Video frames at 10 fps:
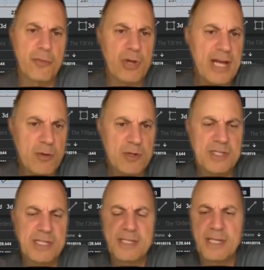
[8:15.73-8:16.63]
3-hour
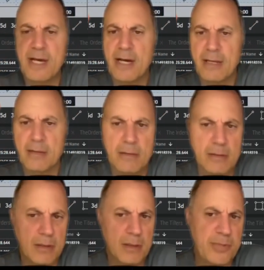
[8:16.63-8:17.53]
CCI
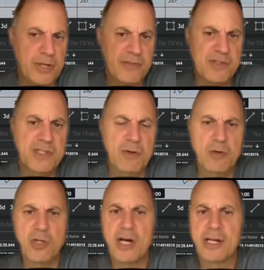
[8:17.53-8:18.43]
above the
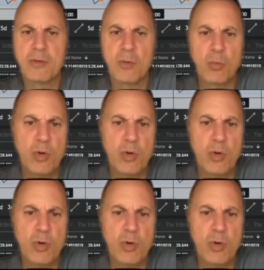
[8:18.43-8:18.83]
0 line,